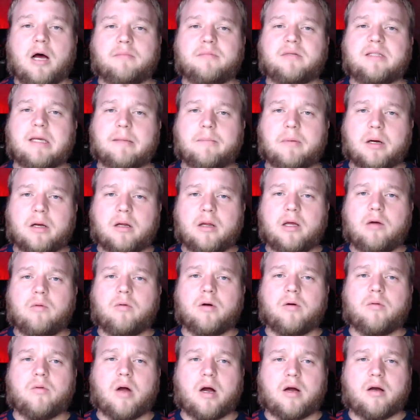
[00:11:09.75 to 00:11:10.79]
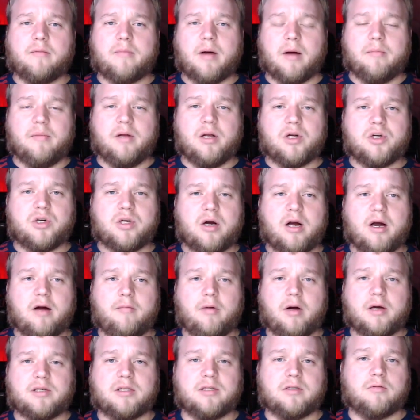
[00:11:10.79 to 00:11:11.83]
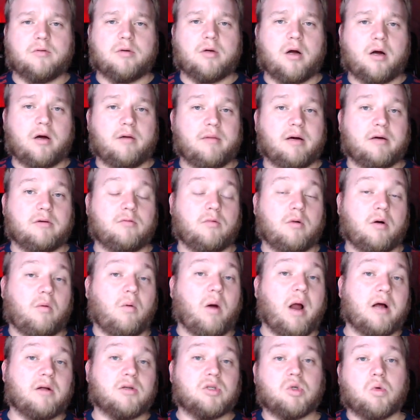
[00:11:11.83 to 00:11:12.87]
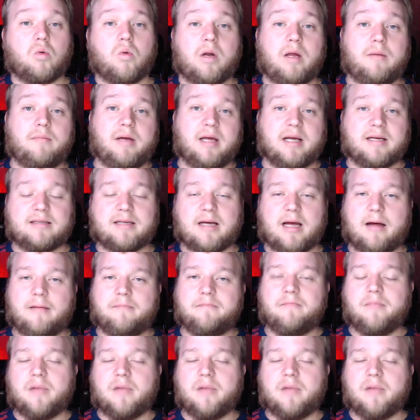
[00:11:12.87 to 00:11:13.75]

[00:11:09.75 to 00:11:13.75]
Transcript: Typically, when we're talking about miniature airbrushes, we're talking about around 20 psi.